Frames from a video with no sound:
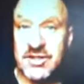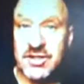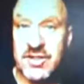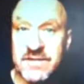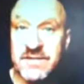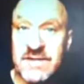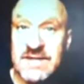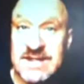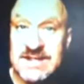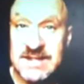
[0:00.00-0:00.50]
of
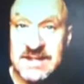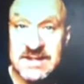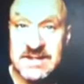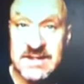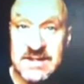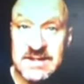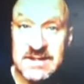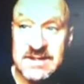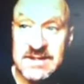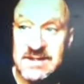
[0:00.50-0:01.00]

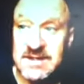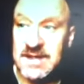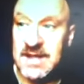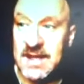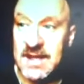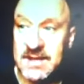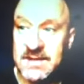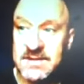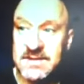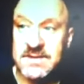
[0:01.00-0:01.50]
existence
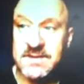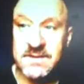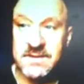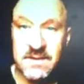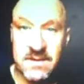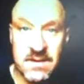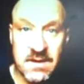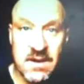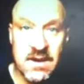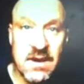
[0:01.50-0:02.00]
is
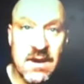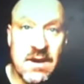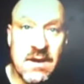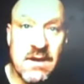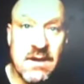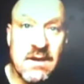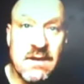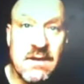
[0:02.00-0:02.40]
a